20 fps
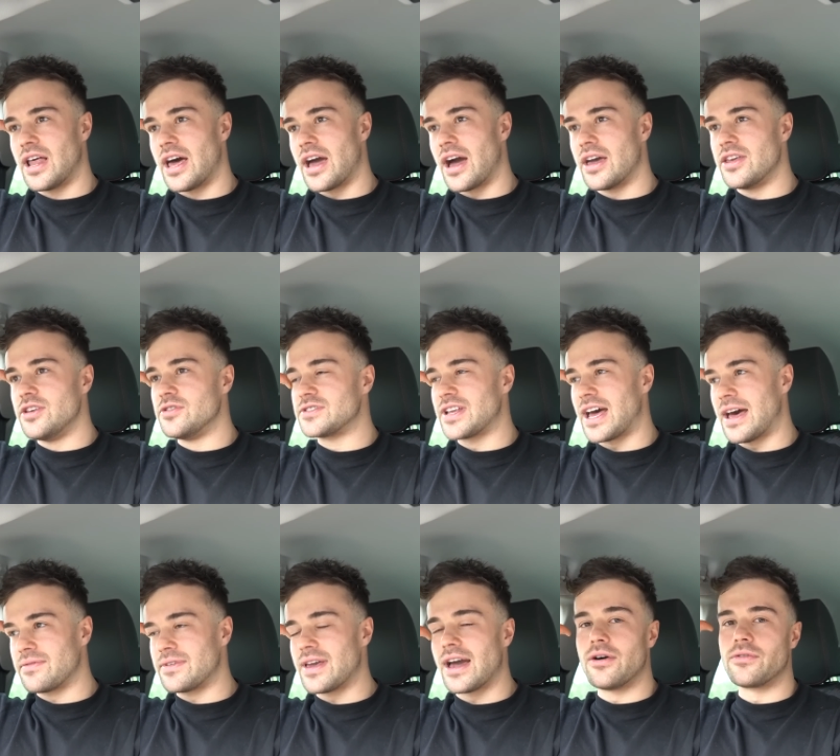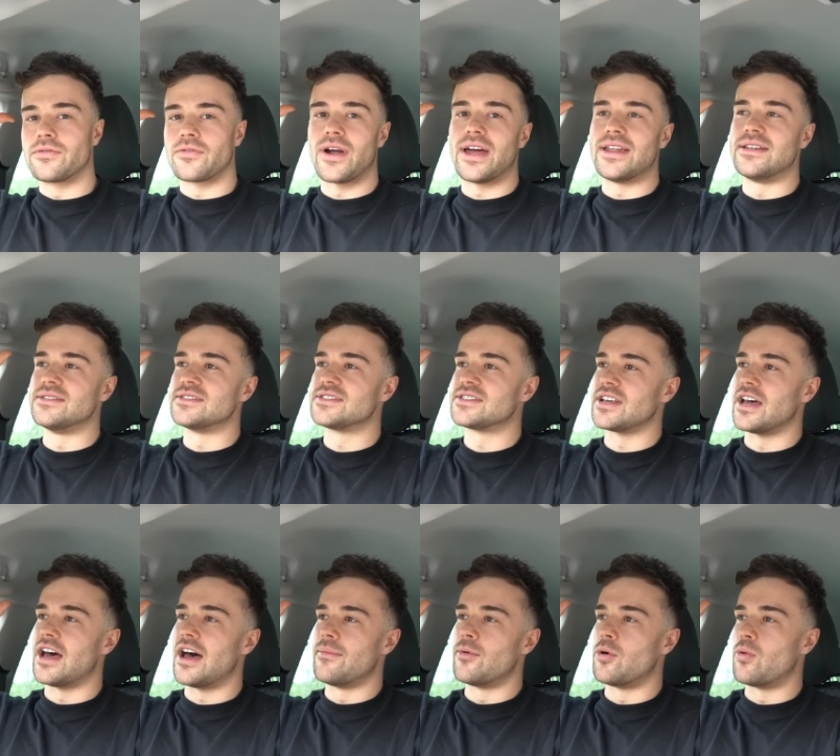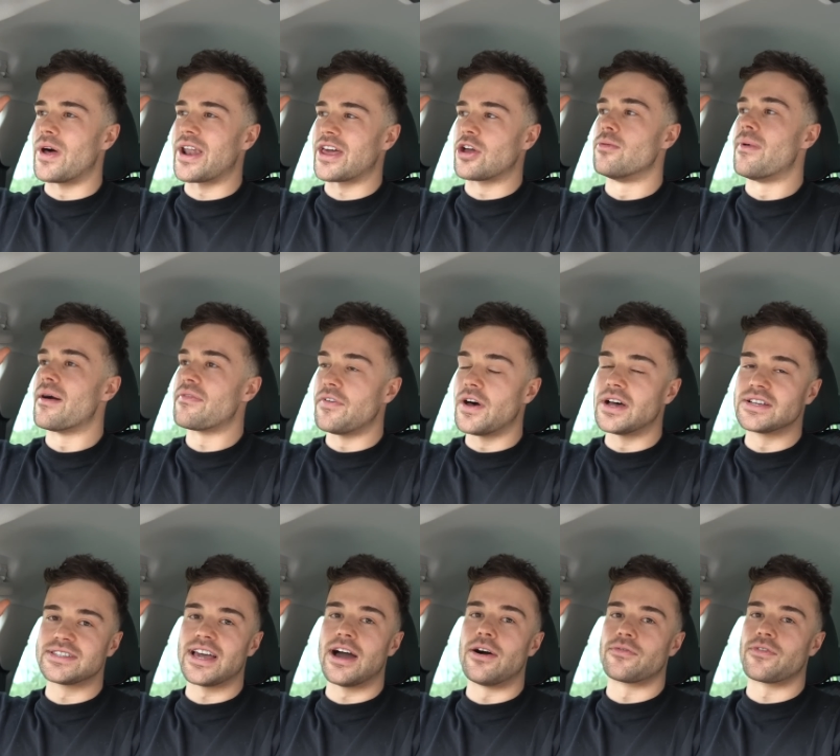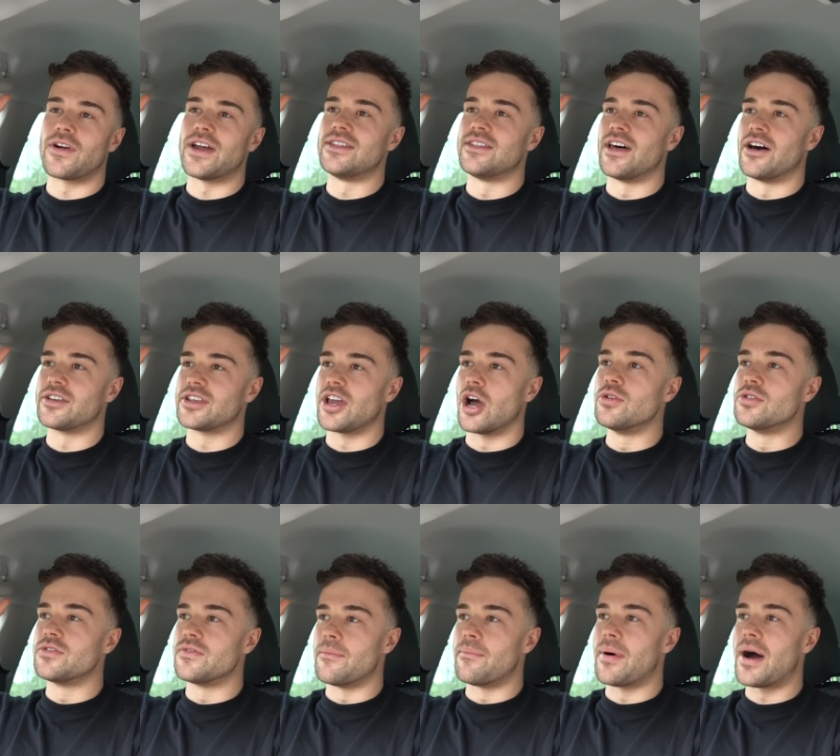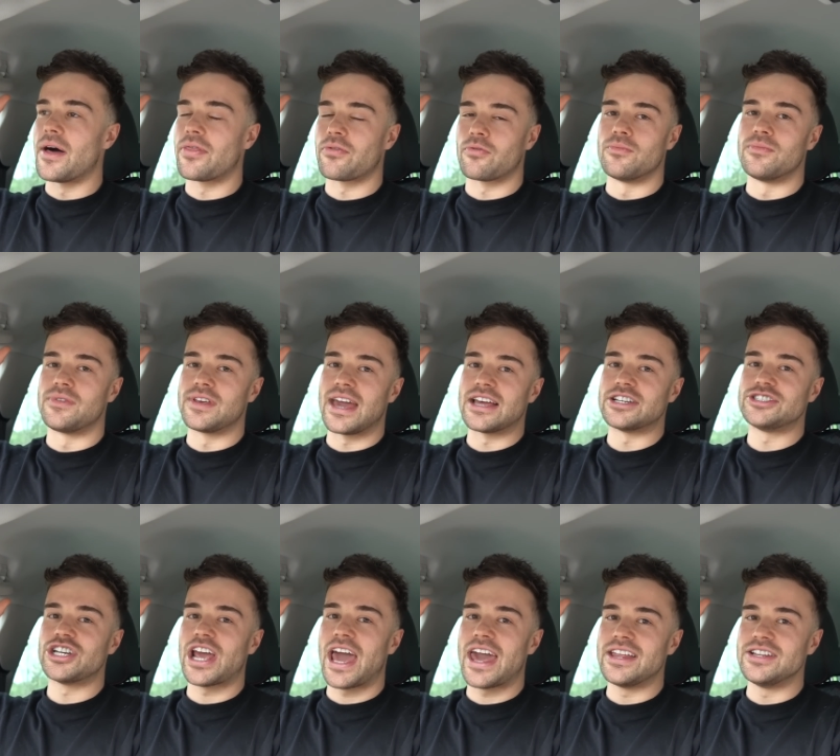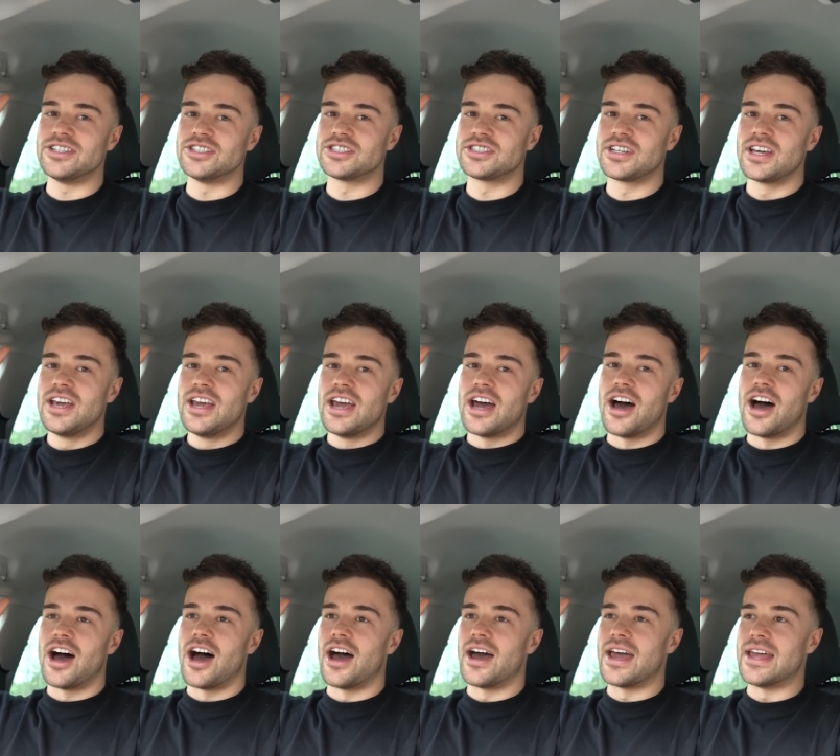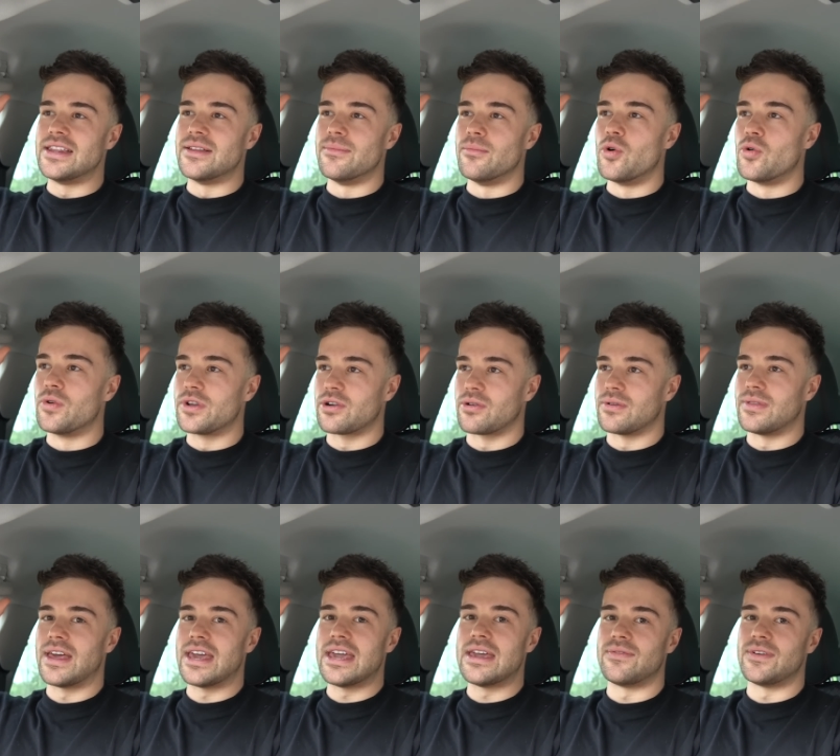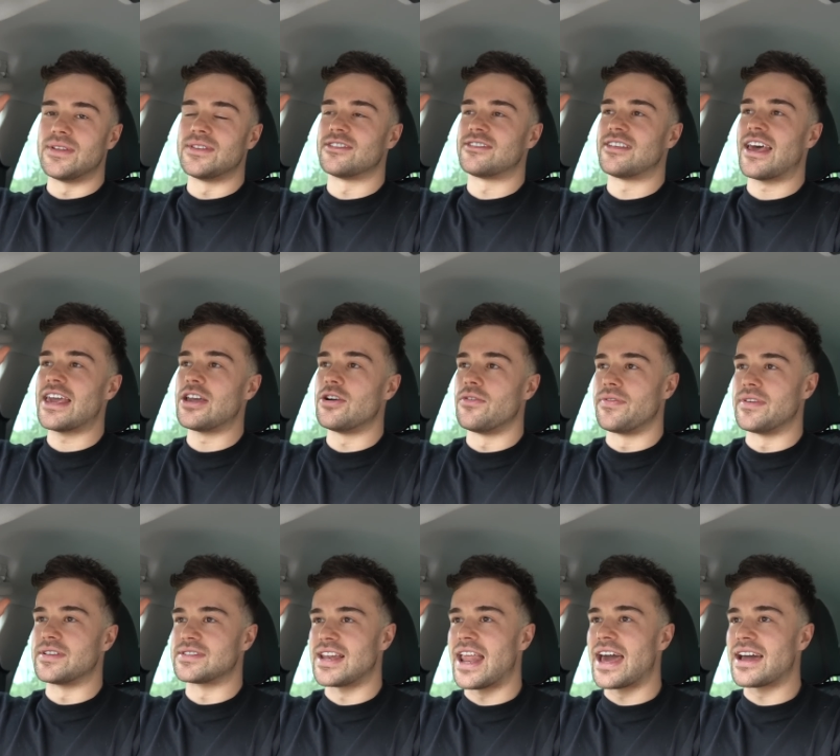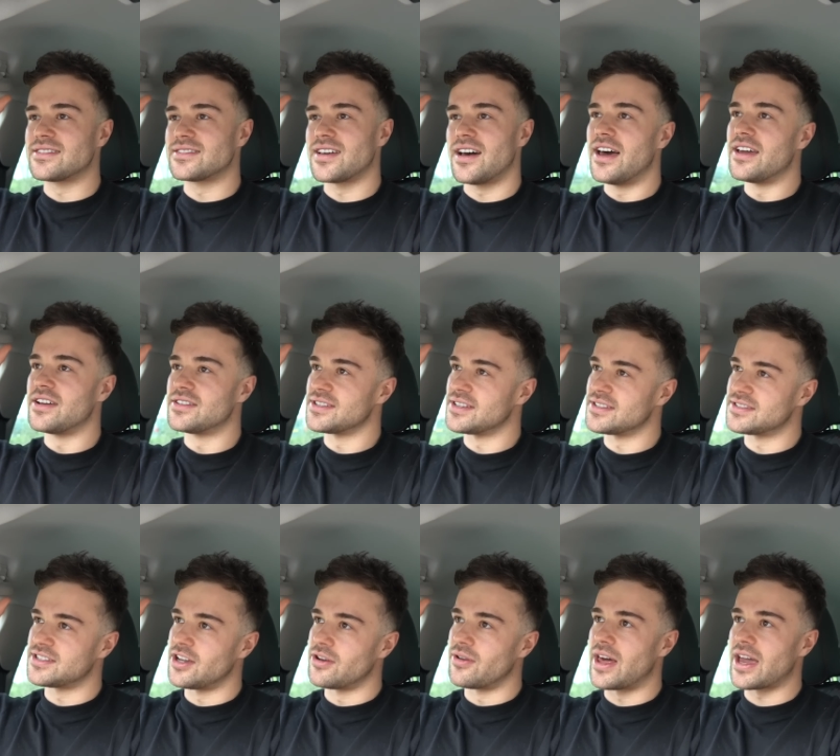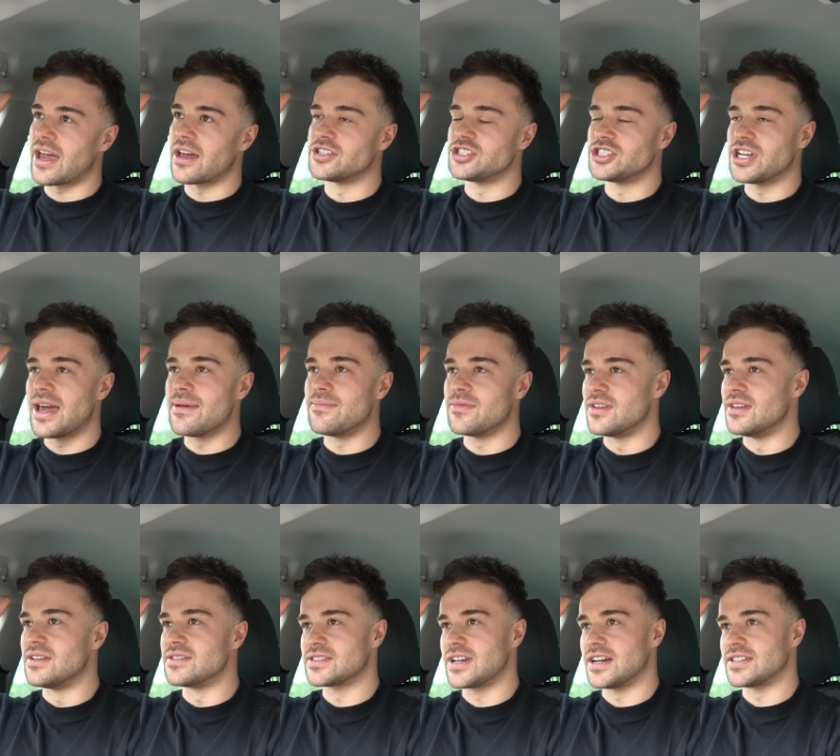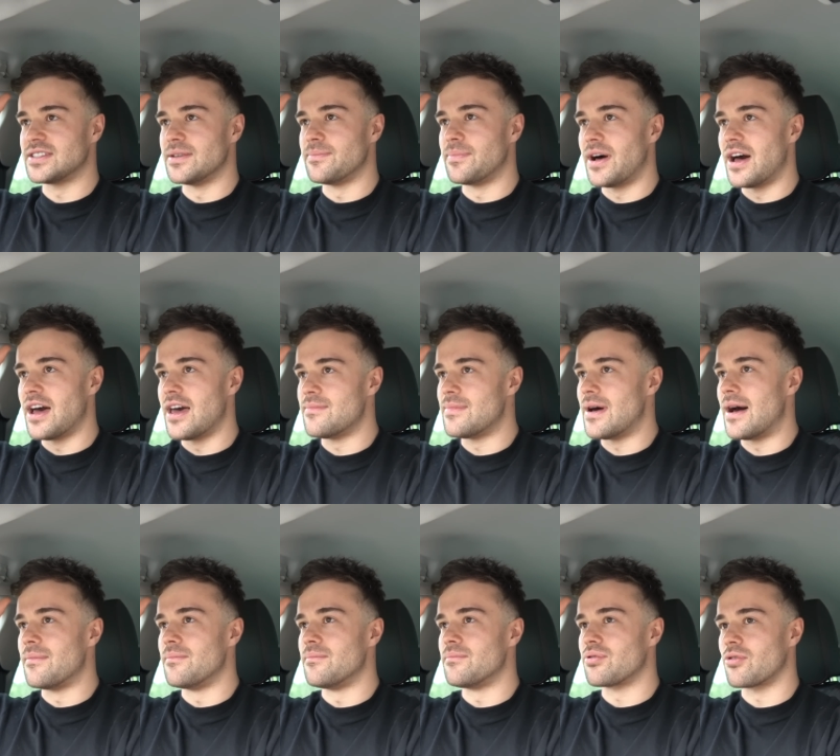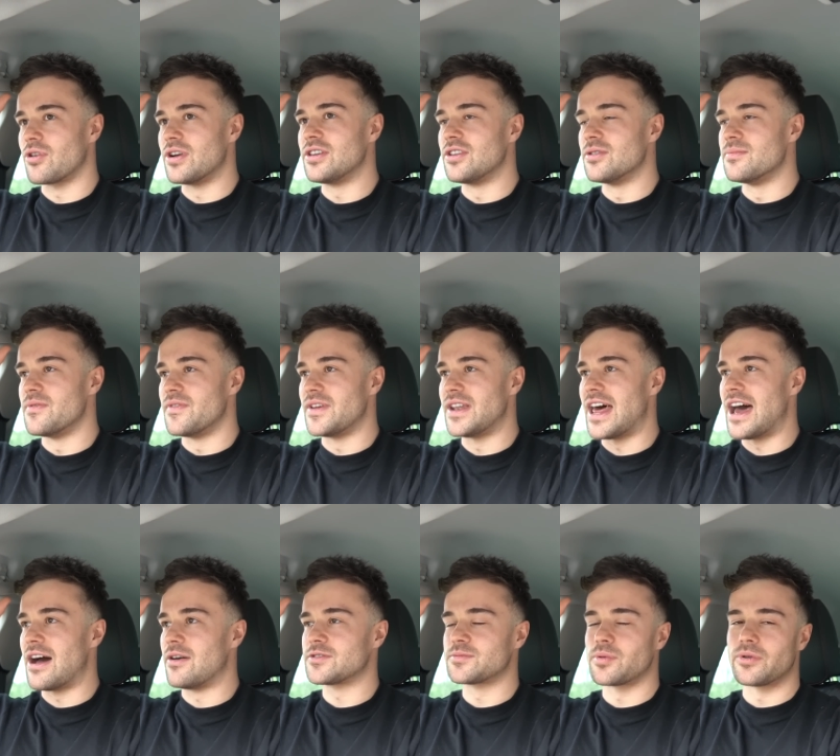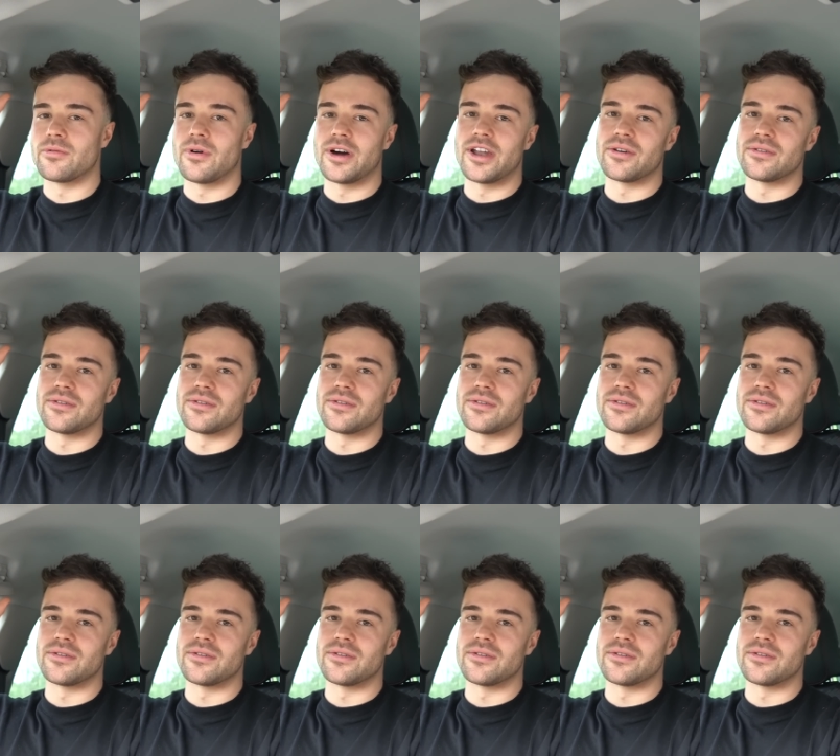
Like I used to have girlfriends, um, or when I got my first girlfriend, I'd go to the bathroom to get changed uh, in the morning or in the evening to take off this leg tie because I was so like ashamed and disgusted by it. But I'm pretty good with it now. It's pretty well.